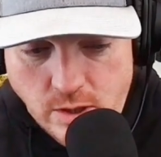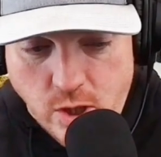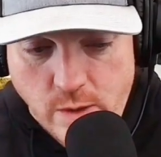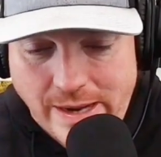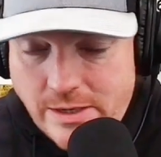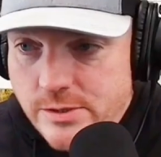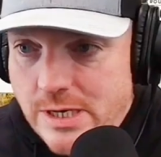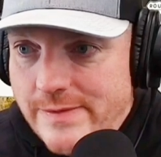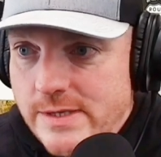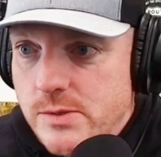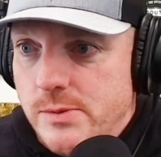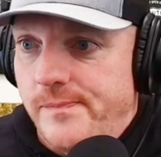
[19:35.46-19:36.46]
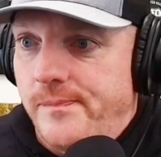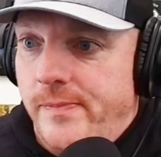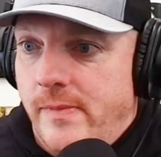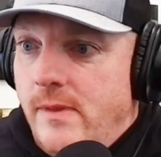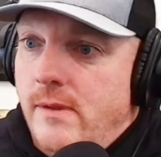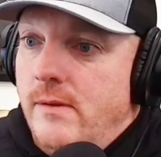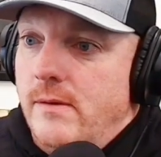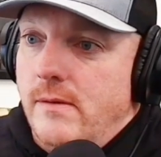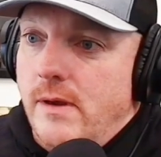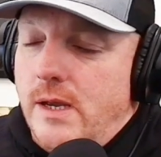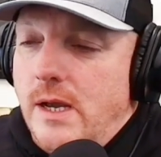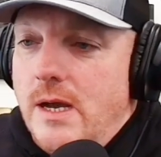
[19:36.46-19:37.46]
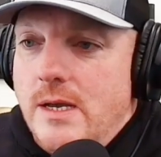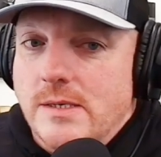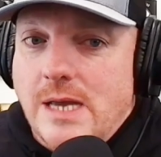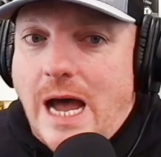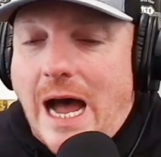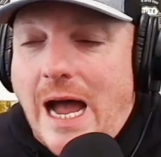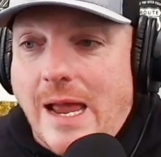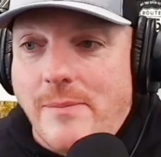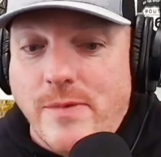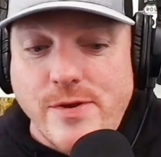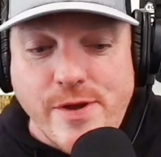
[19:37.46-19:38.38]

go back to driving school, because I